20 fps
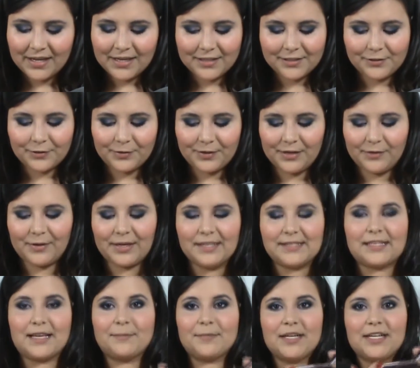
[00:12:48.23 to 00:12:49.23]
So
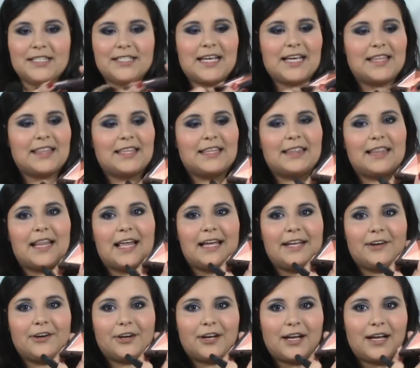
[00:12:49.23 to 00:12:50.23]
anyways, I'm going to take the
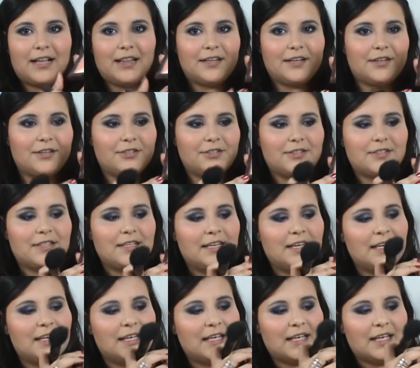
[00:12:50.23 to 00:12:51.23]
lighter colors
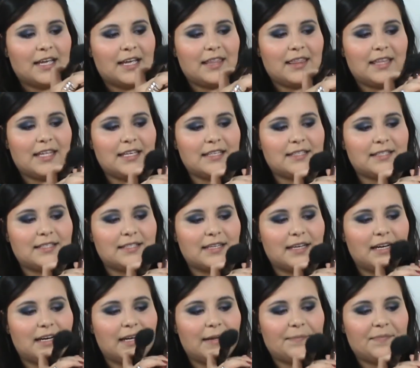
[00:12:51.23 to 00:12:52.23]
in this,
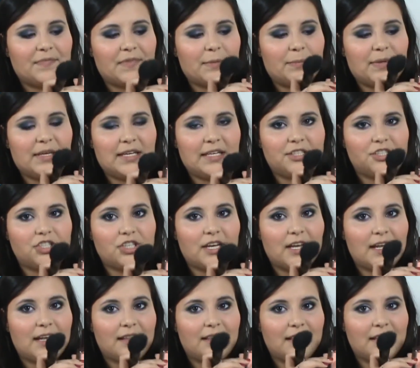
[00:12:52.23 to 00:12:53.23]
the peach
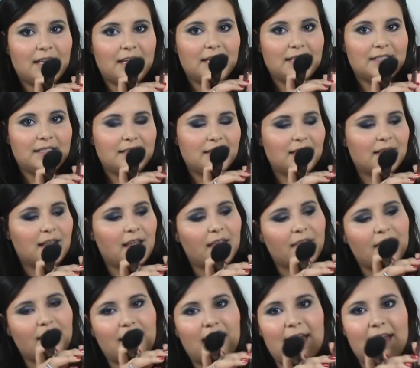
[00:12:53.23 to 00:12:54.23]
and the
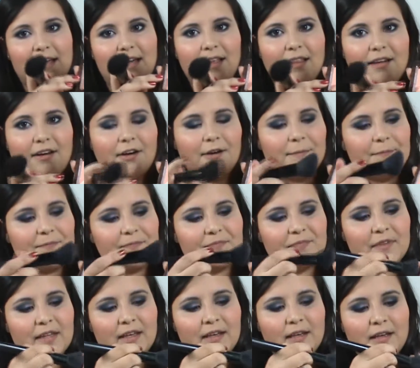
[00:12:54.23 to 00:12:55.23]
light color
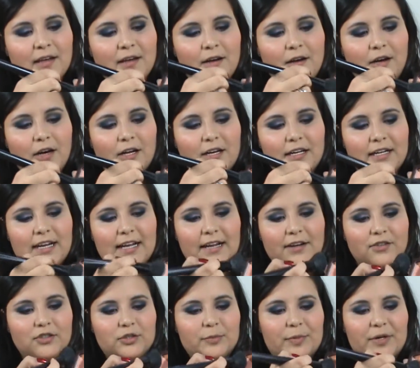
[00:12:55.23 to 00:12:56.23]
on an
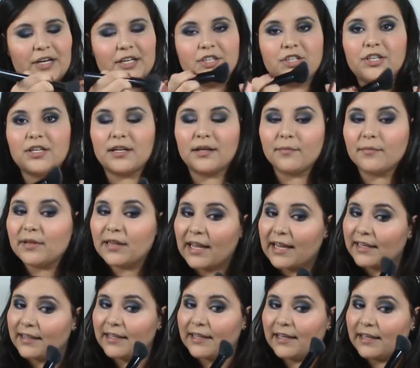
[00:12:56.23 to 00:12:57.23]
angled brush, and I'm
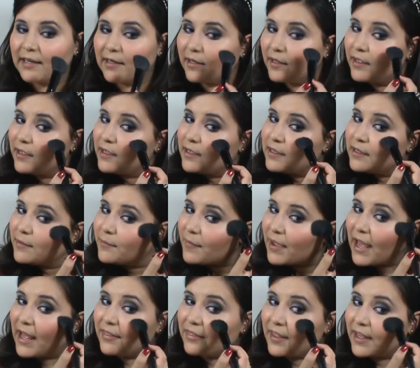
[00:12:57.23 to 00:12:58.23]
lightly going to
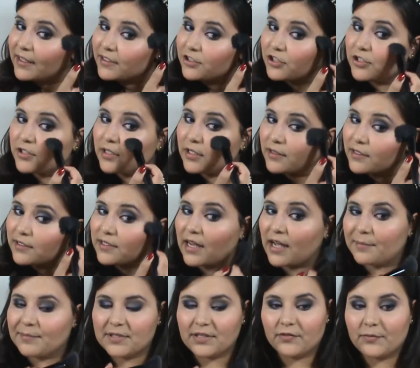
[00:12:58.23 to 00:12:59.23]
pat that just on the
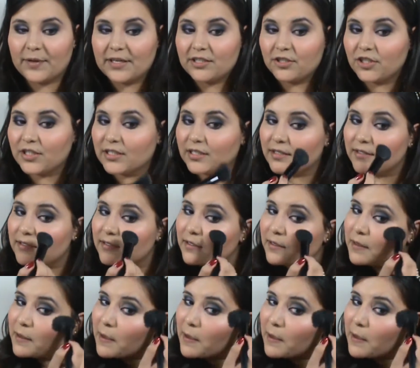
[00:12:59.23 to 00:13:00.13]
tops of my cheeks.